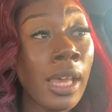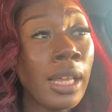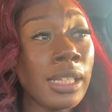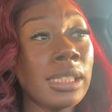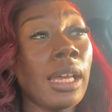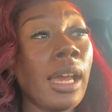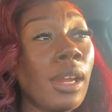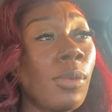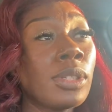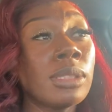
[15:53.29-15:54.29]
because I kind
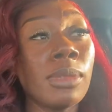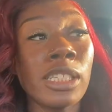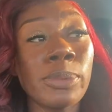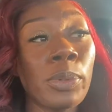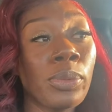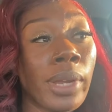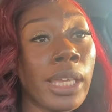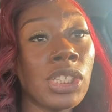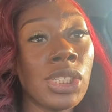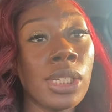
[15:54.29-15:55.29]
of want some
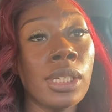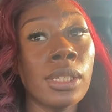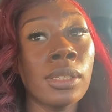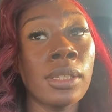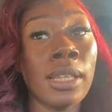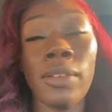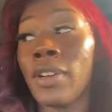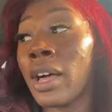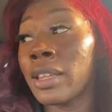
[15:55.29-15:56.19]
inspiration of